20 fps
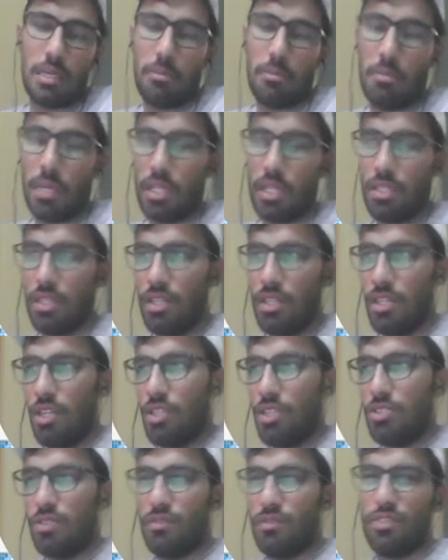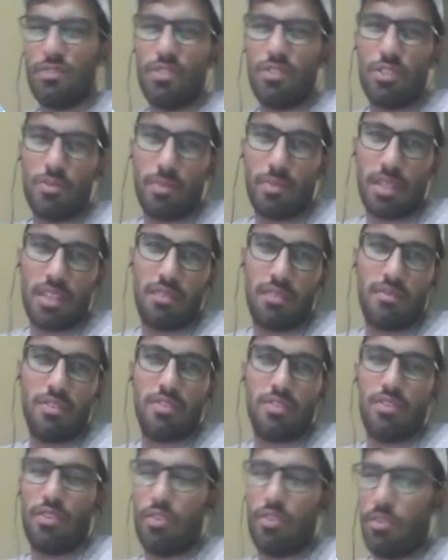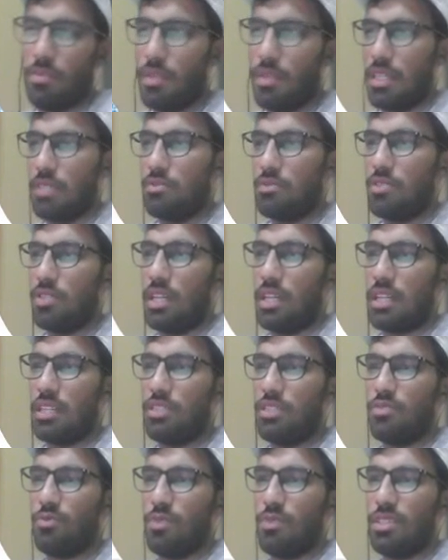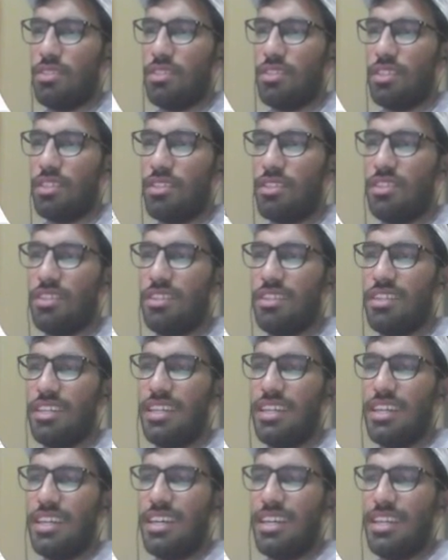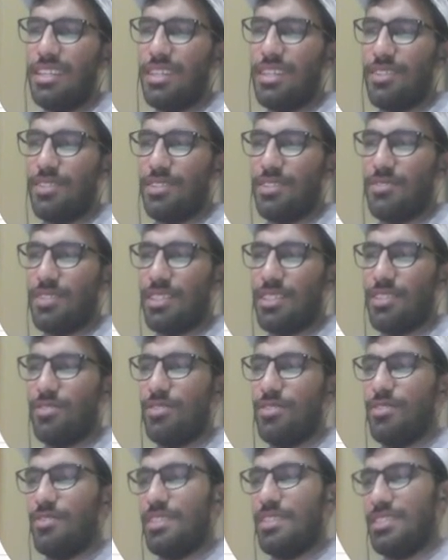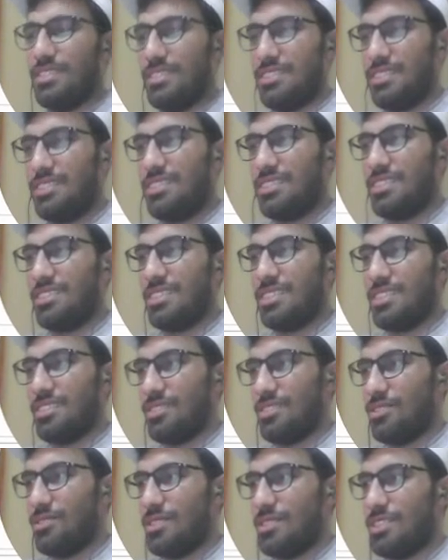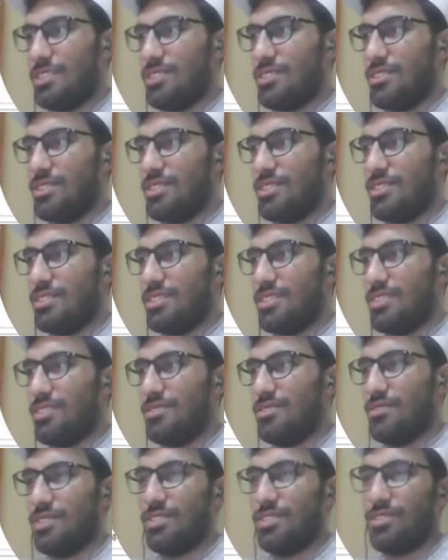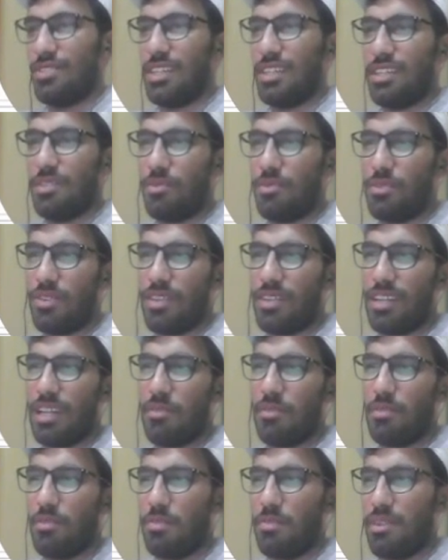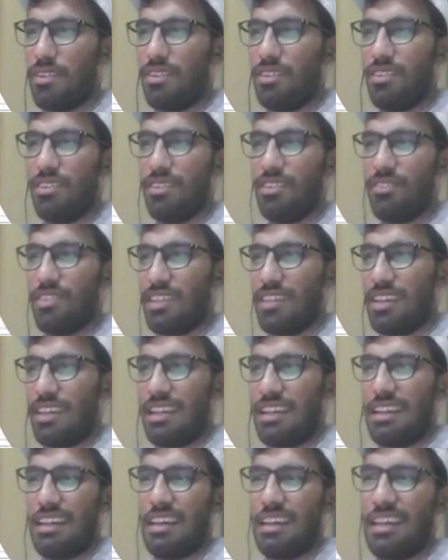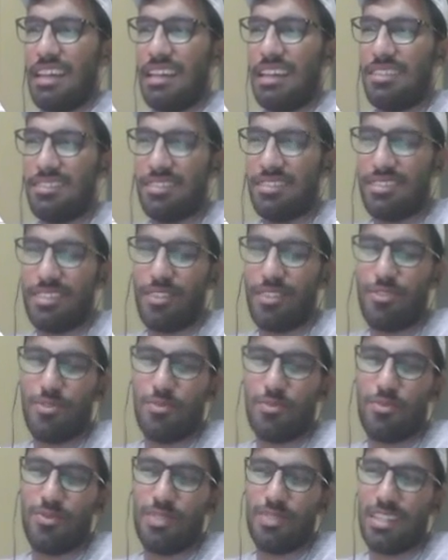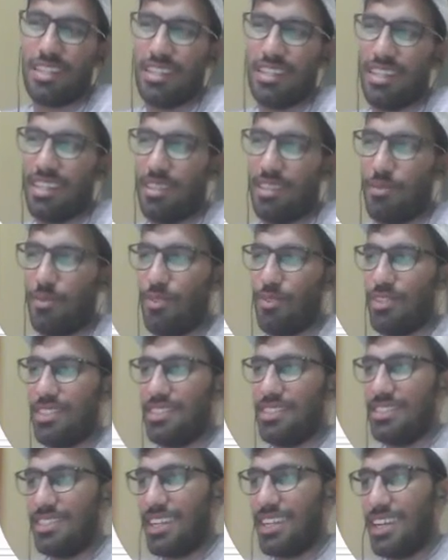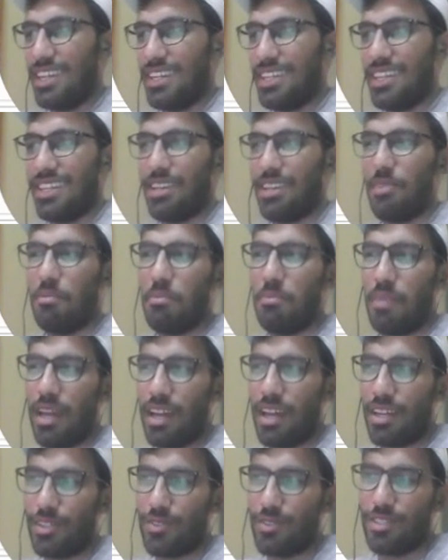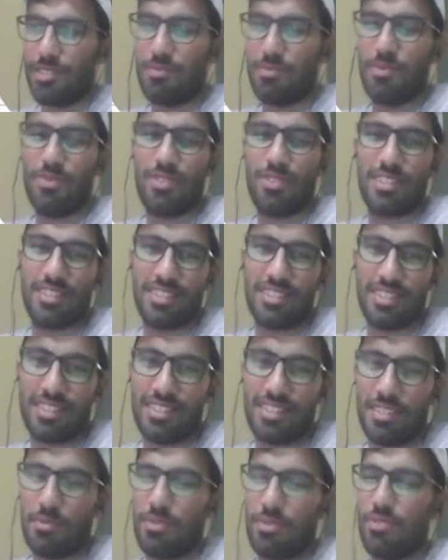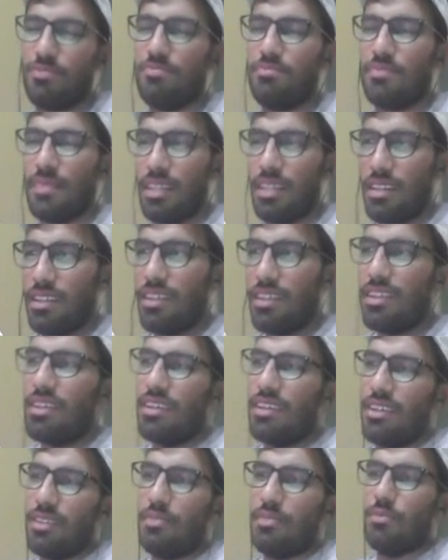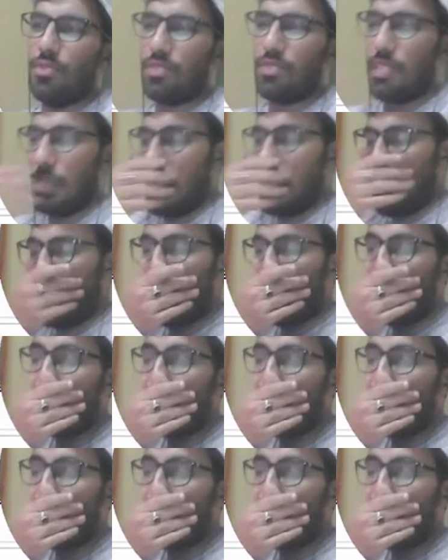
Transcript: combine, so which one to pick up, which one not to pick up. So at least one thing that was very good was this thing. So it does that once you get a prototype up and running, you can analyze its output and gain more insight and come back to exploration steps. So mostly